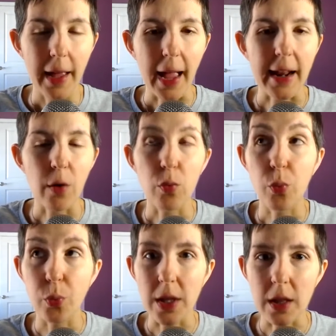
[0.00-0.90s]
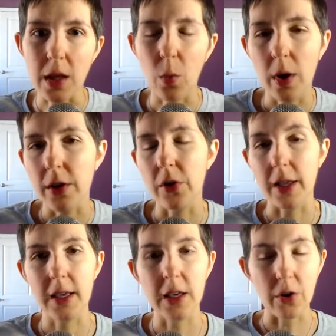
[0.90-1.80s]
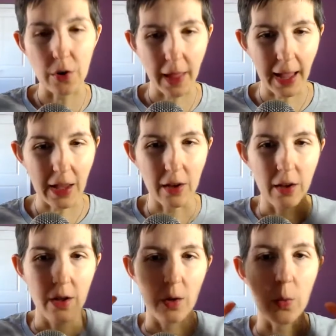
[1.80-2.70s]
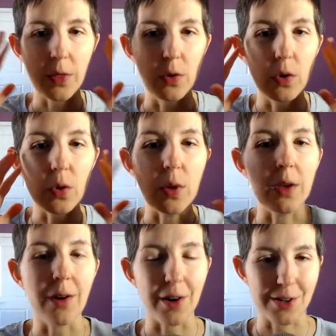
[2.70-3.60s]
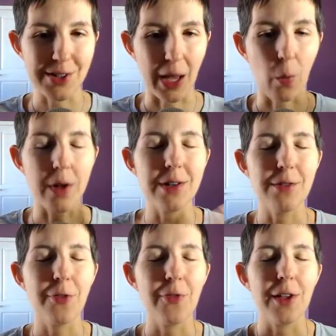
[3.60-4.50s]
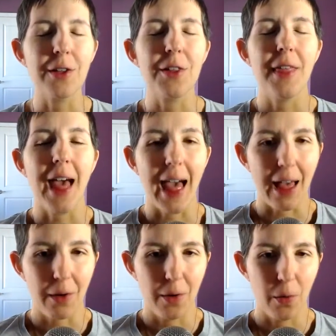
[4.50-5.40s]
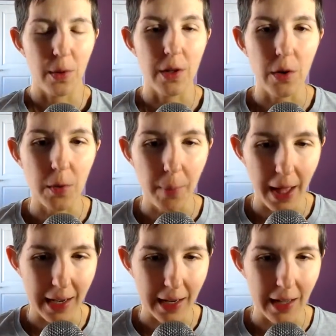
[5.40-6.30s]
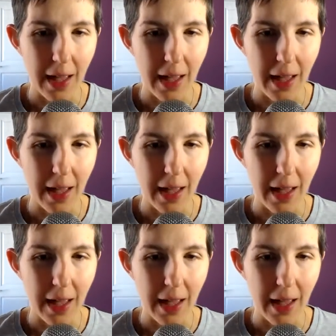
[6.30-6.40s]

And I really want you to hear that with new ears. I want you to feel that with a new body.